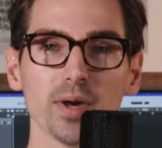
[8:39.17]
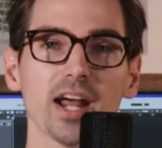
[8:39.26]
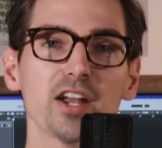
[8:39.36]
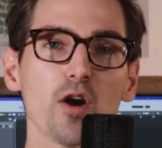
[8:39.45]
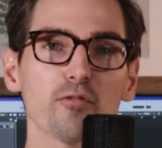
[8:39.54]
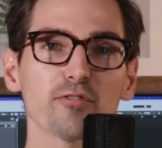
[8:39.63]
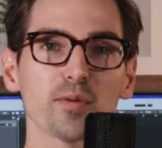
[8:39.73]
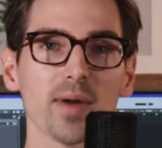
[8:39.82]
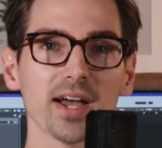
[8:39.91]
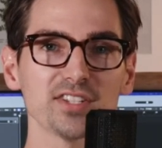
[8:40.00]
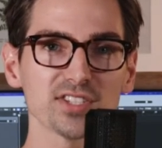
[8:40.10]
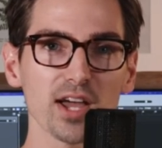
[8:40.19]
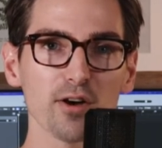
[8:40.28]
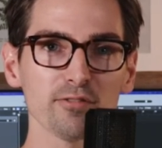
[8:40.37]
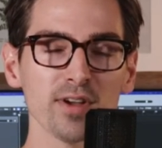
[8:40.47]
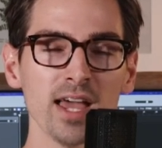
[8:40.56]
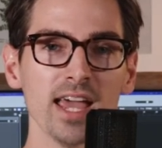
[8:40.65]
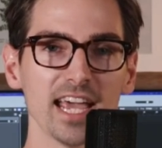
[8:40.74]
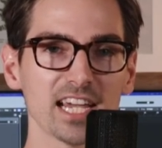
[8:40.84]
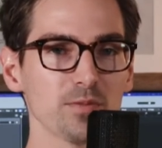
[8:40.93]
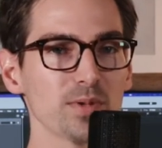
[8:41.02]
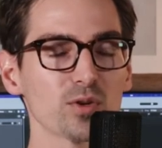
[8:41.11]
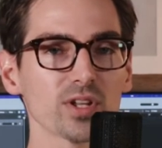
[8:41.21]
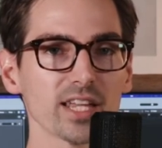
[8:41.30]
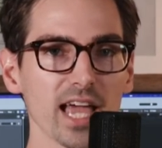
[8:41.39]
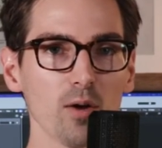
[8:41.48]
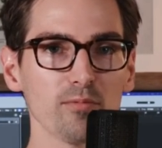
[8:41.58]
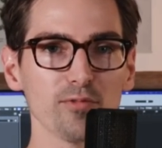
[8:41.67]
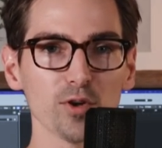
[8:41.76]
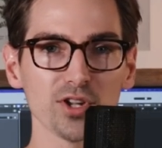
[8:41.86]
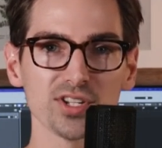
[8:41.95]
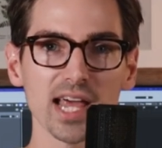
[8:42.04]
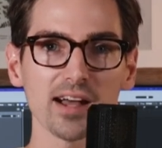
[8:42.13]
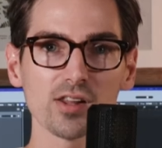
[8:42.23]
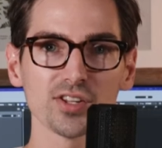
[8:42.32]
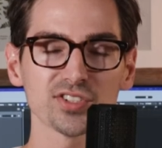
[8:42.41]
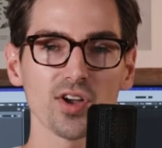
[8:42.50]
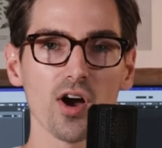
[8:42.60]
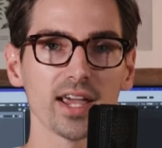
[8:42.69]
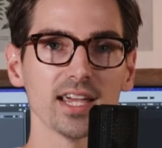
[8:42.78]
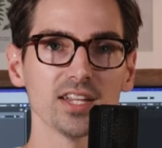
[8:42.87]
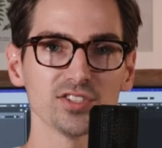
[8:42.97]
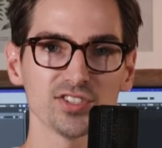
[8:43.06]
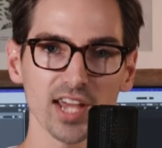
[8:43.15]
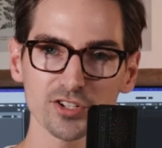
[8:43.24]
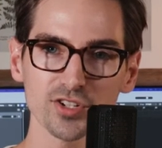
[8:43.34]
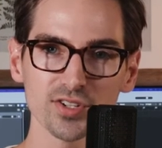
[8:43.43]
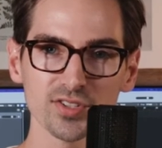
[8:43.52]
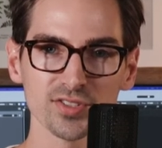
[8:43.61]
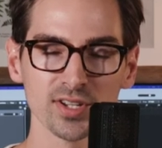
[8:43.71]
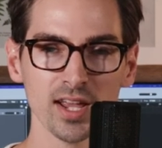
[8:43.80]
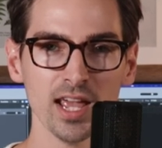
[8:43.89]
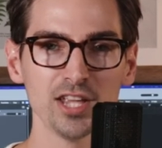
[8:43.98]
But I know for myself, it can be really helpful to tackle a song in sections